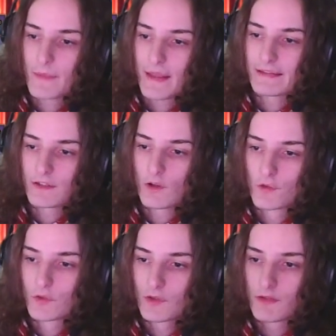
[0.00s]
And that
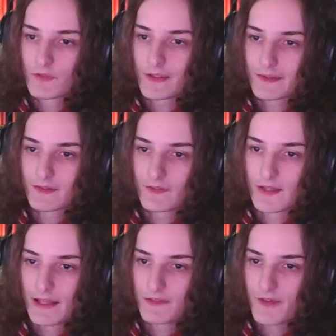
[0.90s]
also gives us
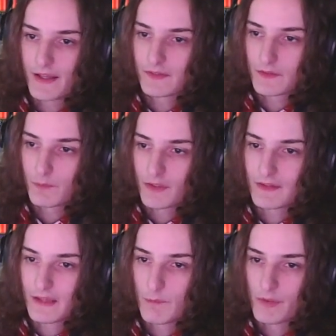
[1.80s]
the advanced
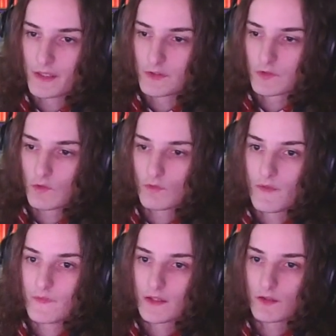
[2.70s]
mid-game build
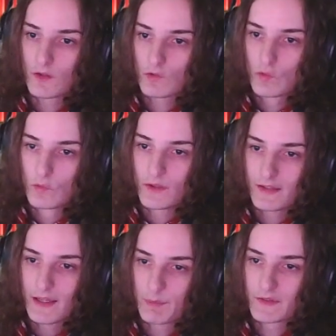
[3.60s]
running 2
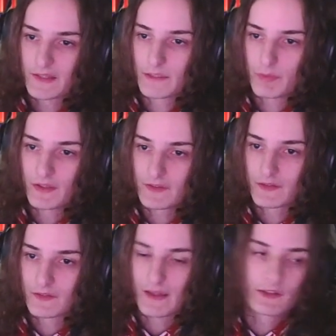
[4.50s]
attack percent
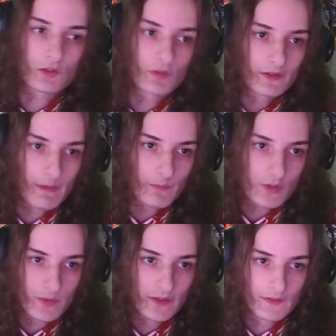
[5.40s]
pieces and a crit
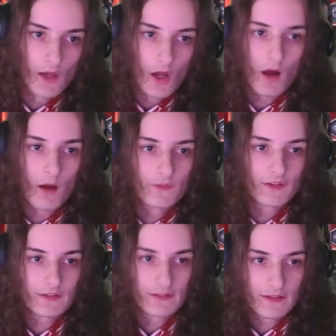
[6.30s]
damage piece,
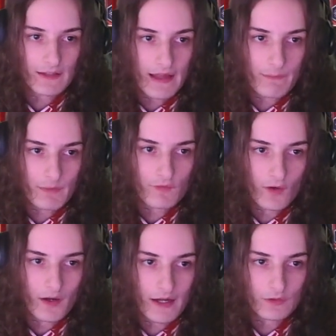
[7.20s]
obviously still aiming
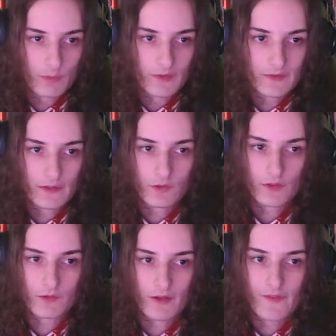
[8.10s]
for 100%
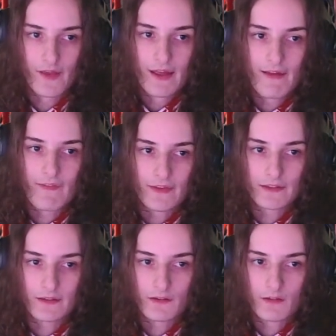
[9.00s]
crit rate and
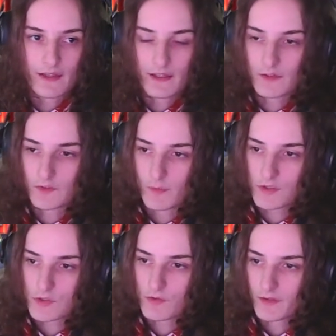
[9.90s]
then getting as
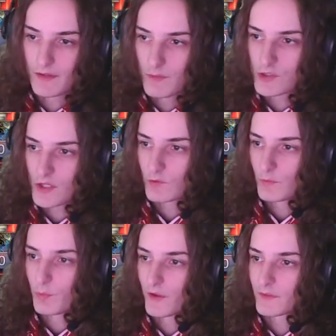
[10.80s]
much crit damage as
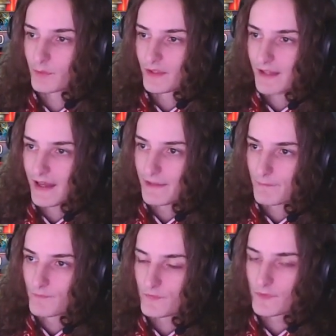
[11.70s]
we possibly can.